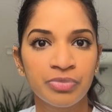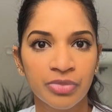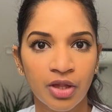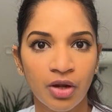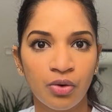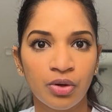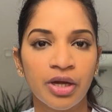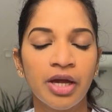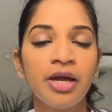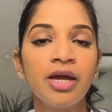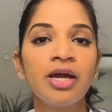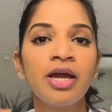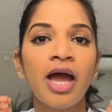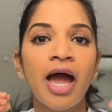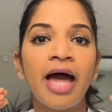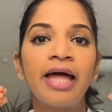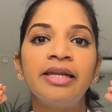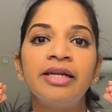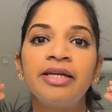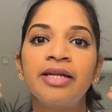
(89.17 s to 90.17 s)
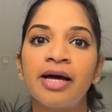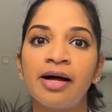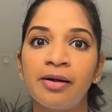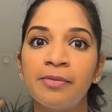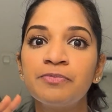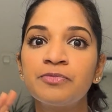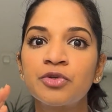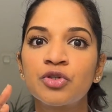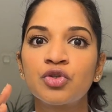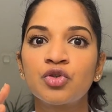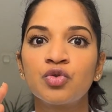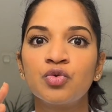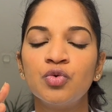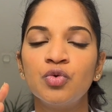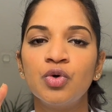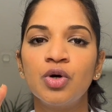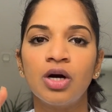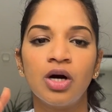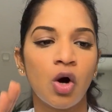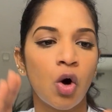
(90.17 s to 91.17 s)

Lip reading: Okay, and it helps to